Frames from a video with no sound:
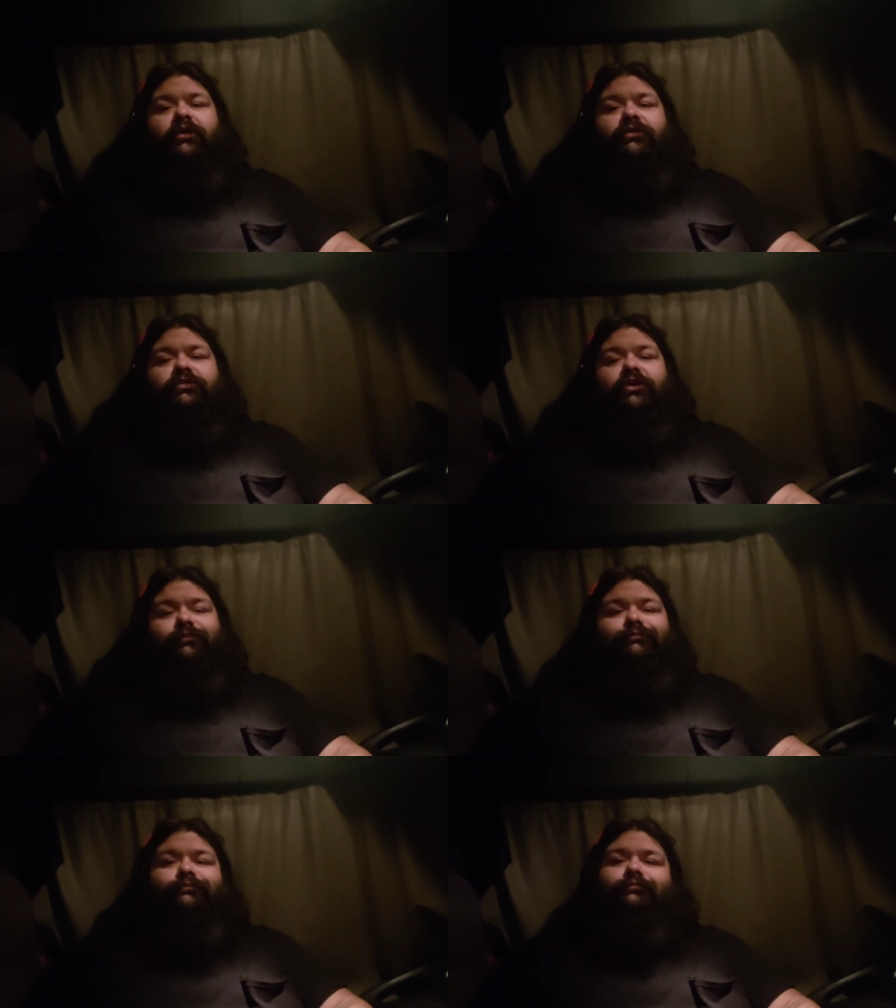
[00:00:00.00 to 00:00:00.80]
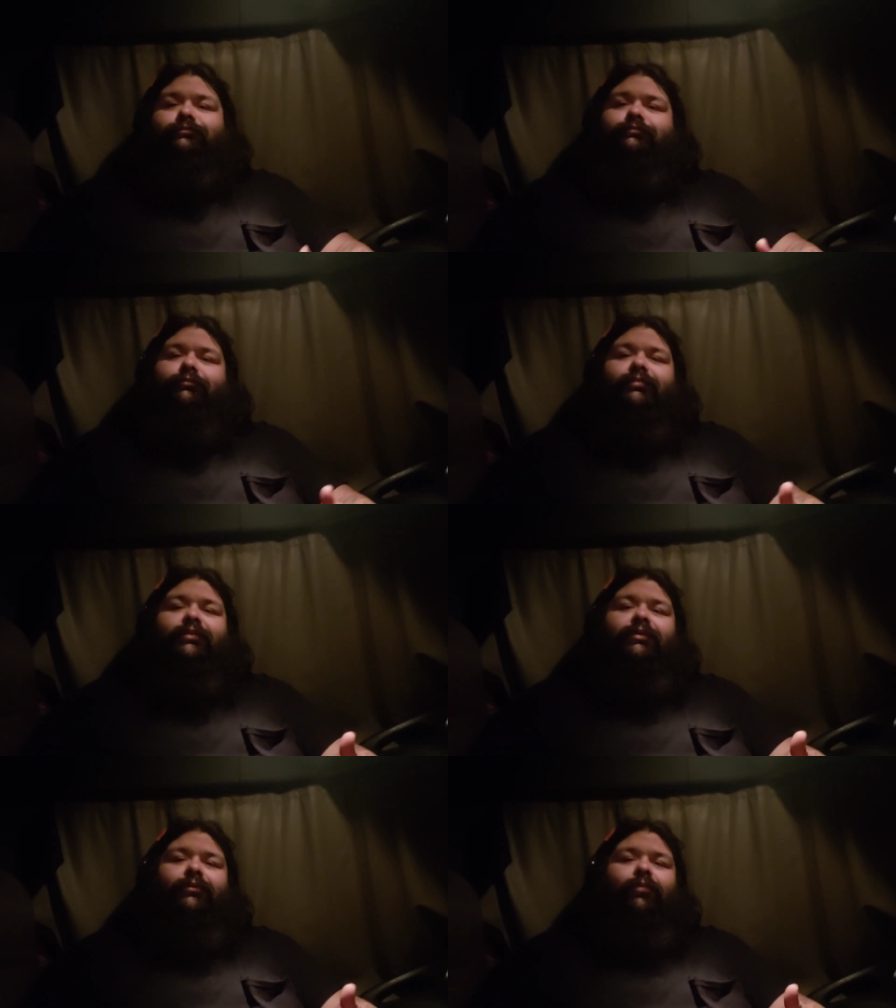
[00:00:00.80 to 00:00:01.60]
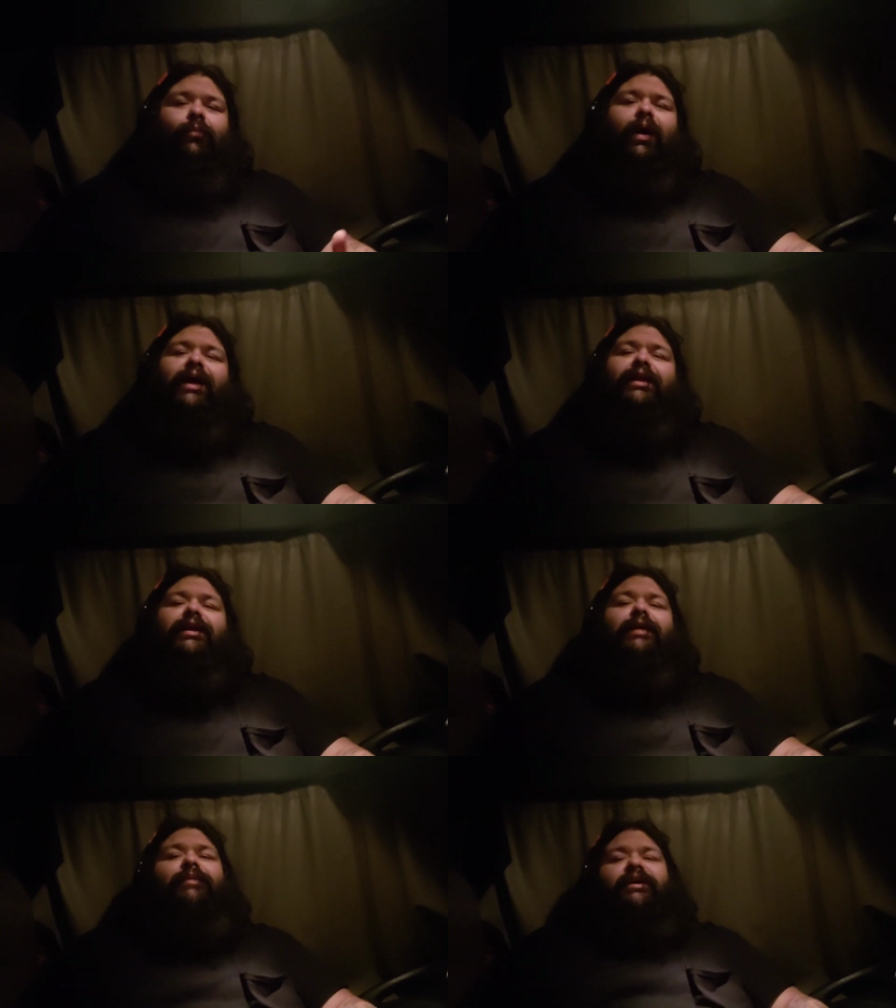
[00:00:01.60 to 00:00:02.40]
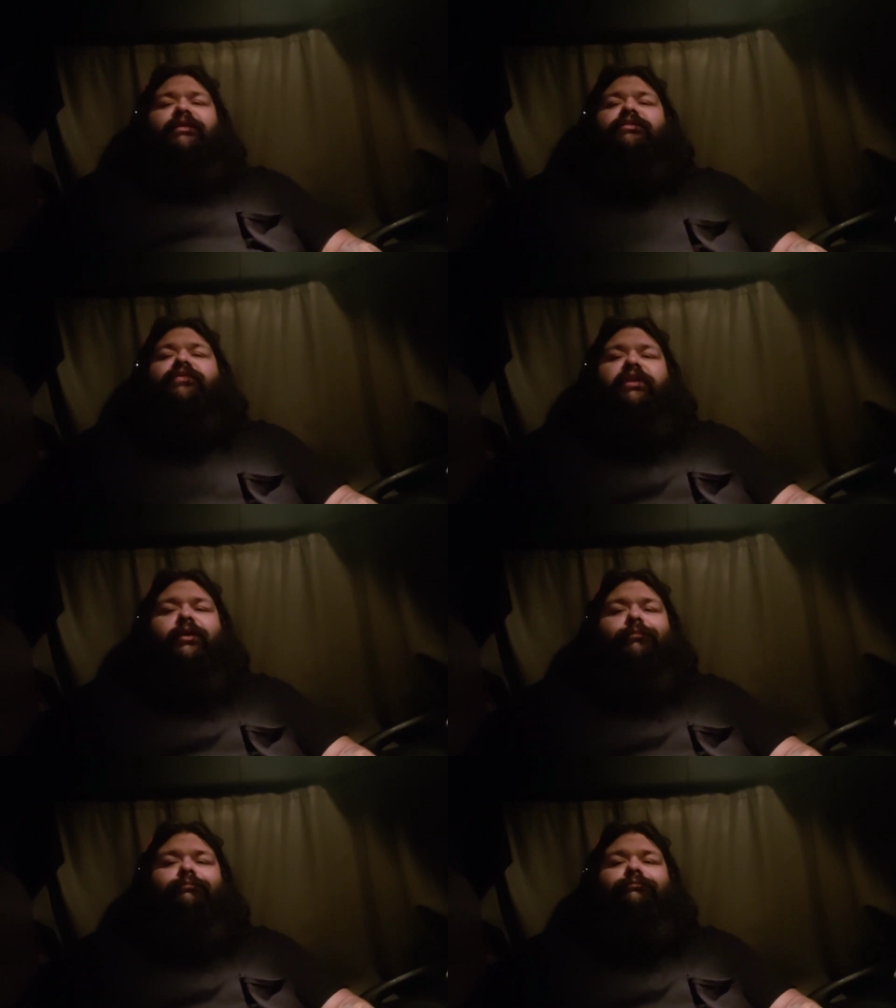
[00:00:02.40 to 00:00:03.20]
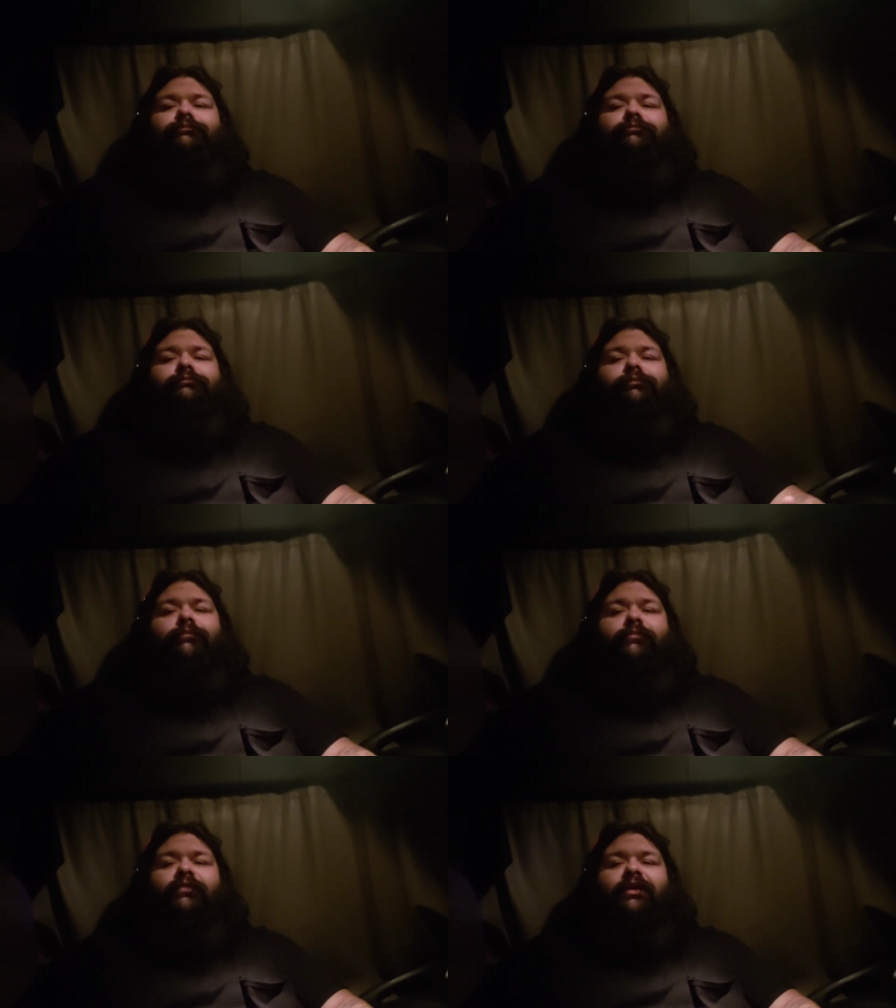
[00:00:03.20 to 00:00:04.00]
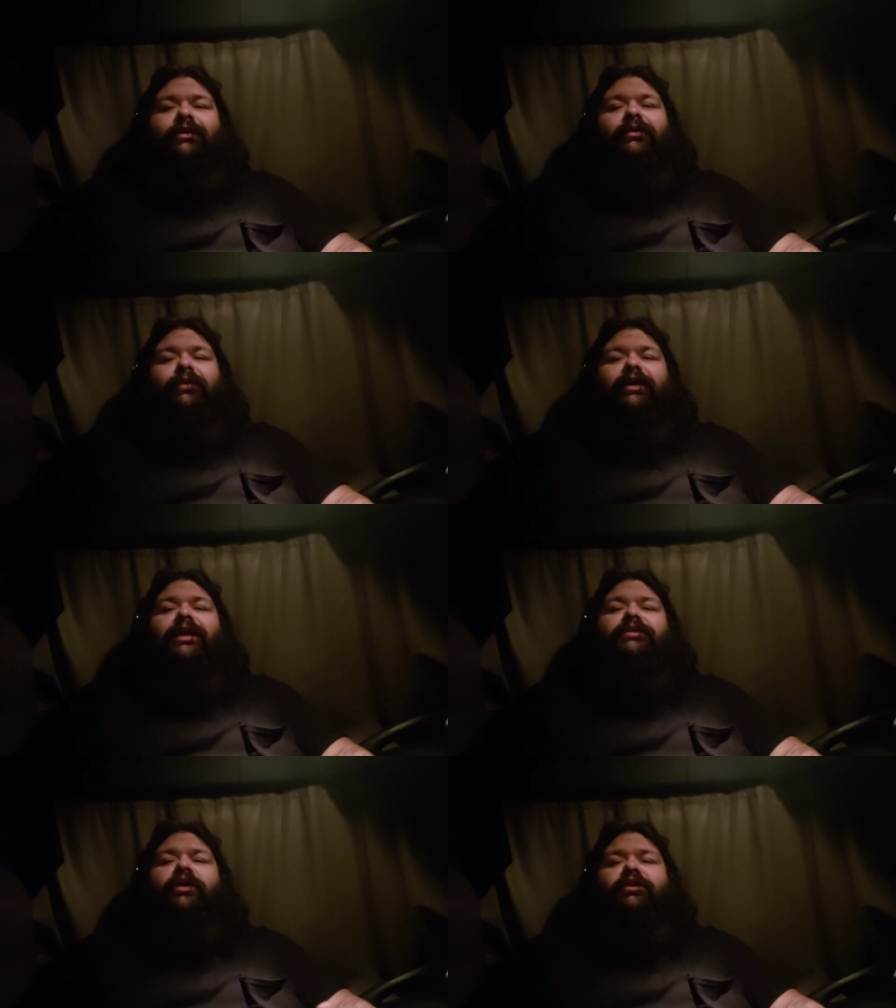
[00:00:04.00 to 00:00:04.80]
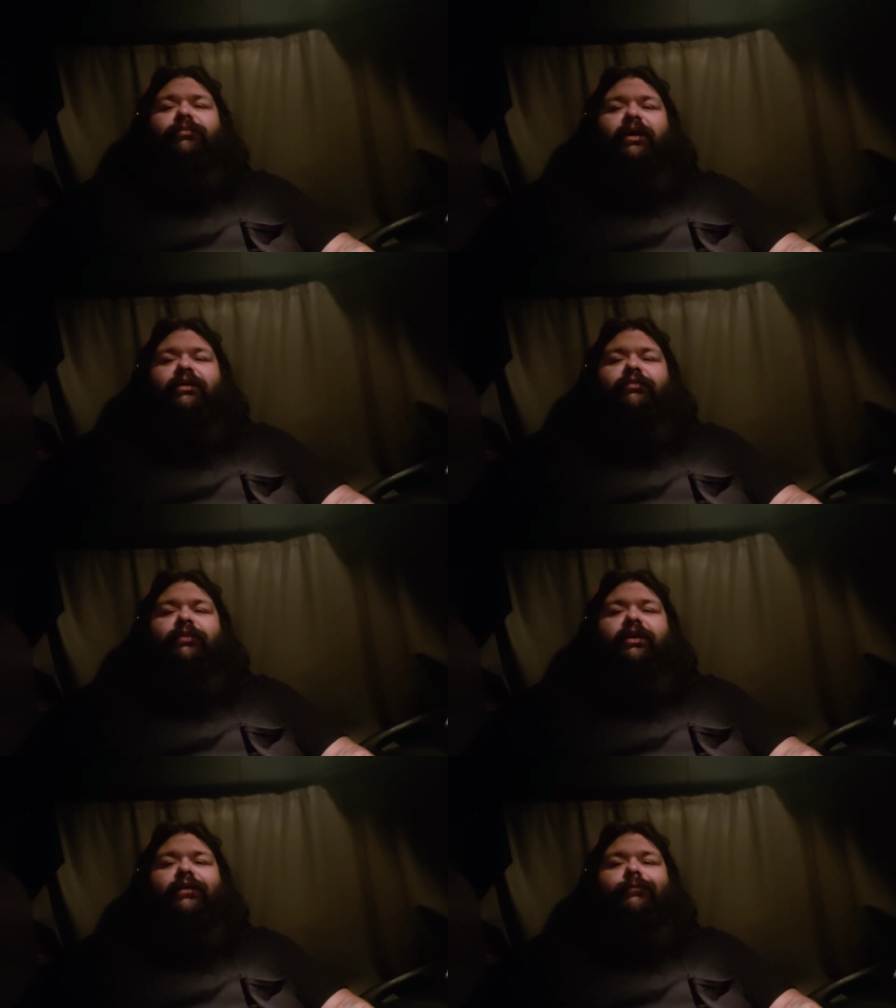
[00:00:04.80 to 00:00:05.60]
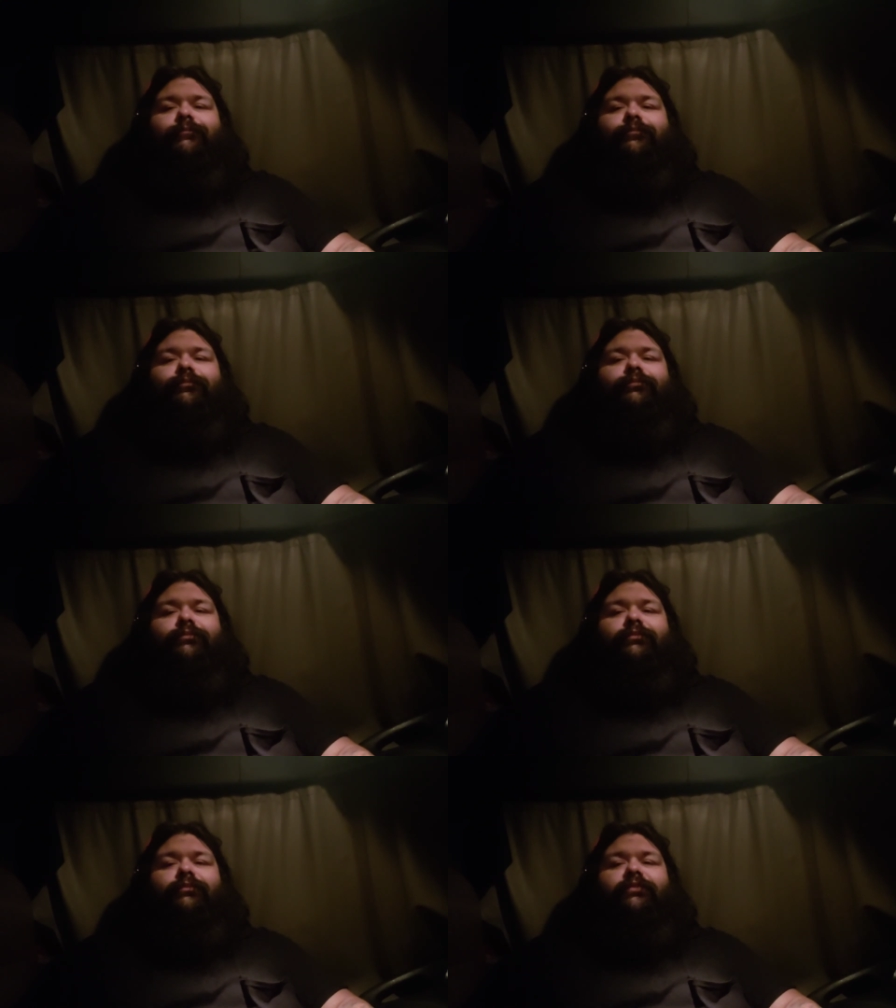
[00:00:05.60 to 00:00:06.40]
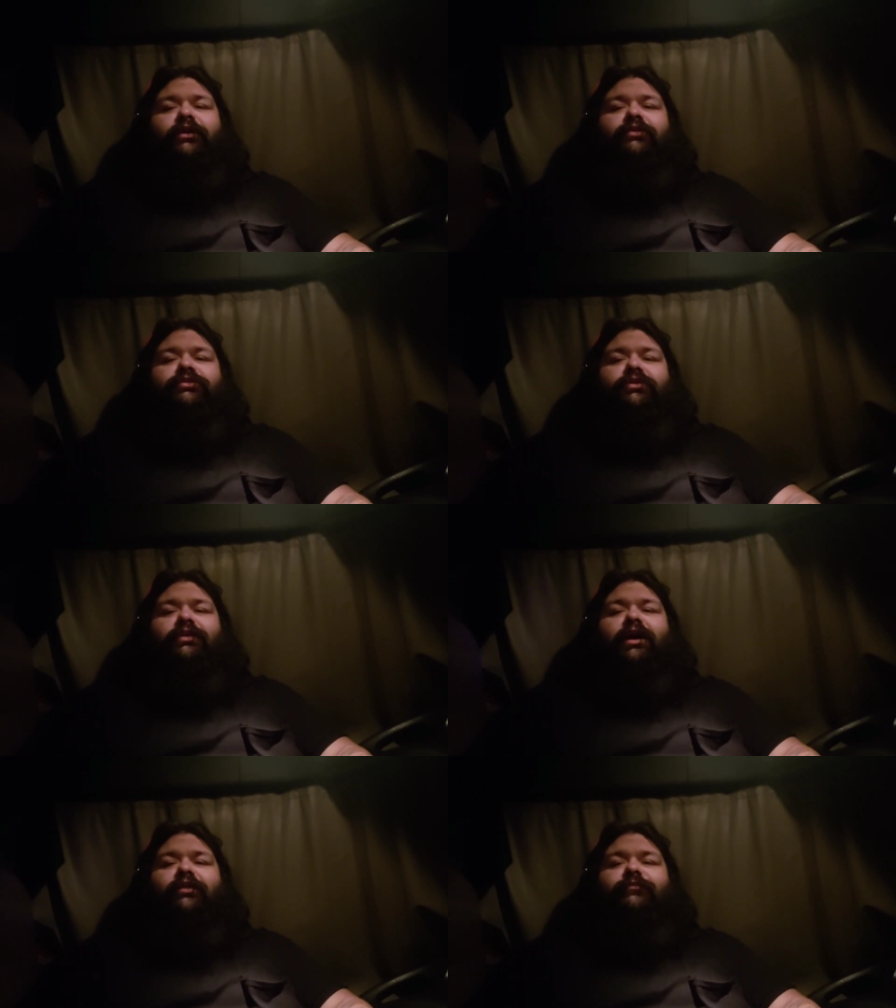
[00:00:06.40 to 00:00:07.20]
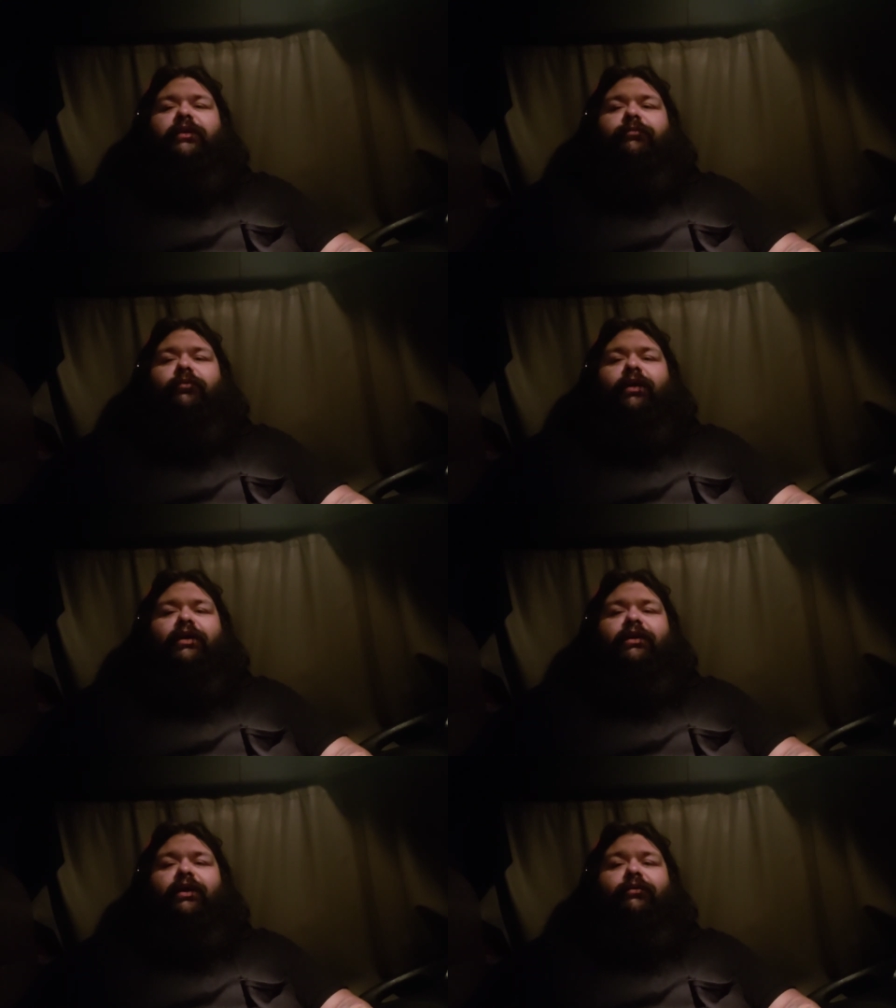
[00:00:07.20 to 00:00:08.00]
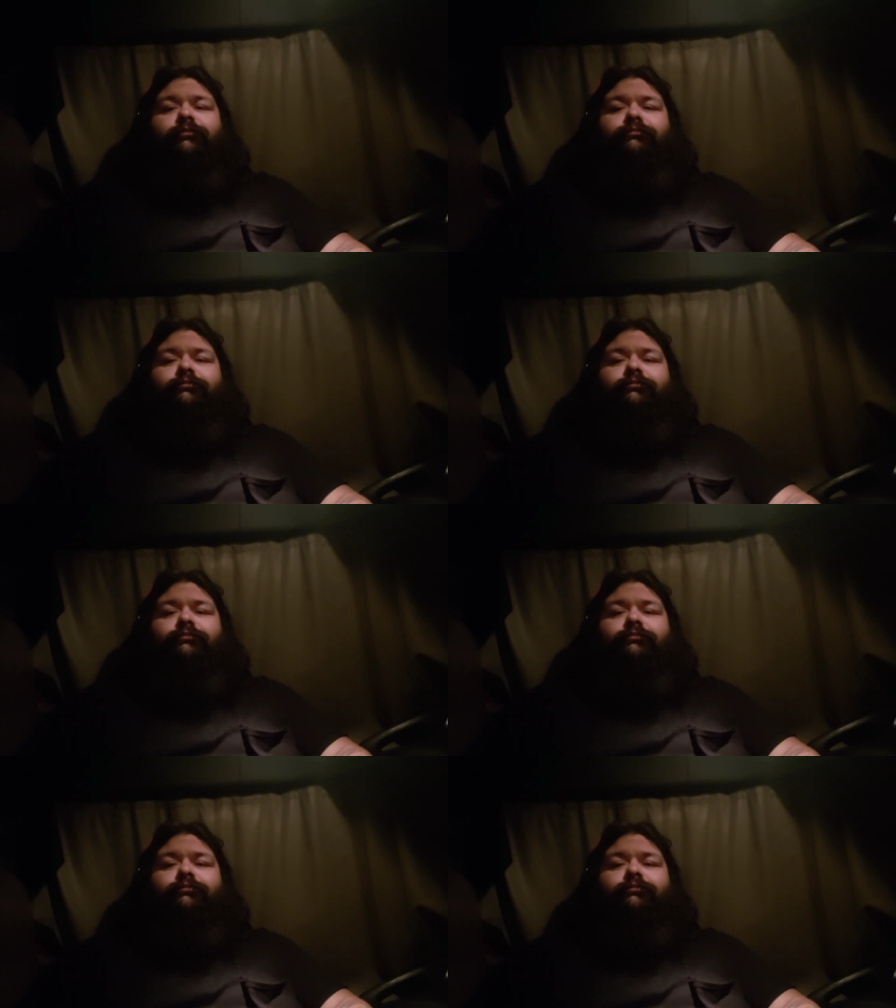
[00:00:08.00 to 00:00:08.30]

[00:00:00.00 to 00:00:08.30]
So why did I make this video? I kind of talked about it in the beginning. There's a lot of people right now